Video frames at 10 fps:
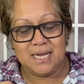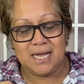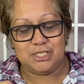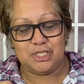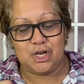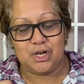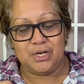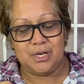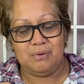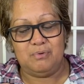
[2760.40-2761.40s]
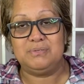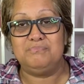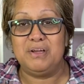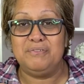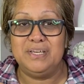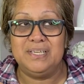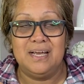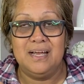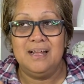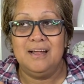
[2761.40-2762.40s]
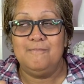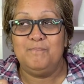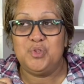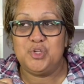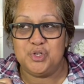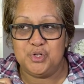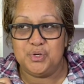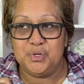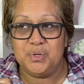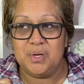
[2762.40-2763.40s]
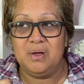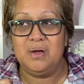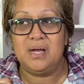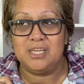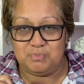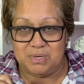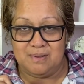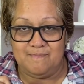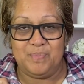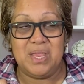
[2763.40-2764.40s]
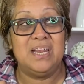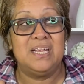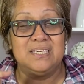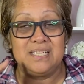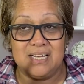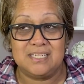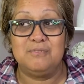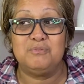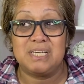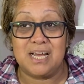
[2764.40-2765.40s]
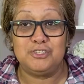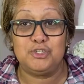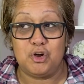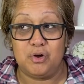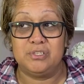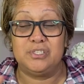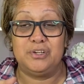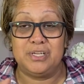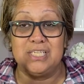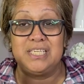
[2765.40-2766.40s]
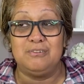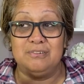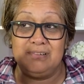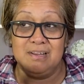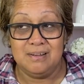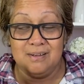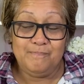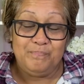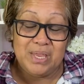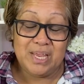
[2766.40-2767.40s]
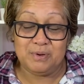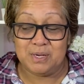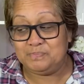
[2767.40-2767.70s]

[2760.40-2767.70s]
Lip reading: Ah Chong was married to her husband, and his last name was Ah Chong, so that's how it, you know.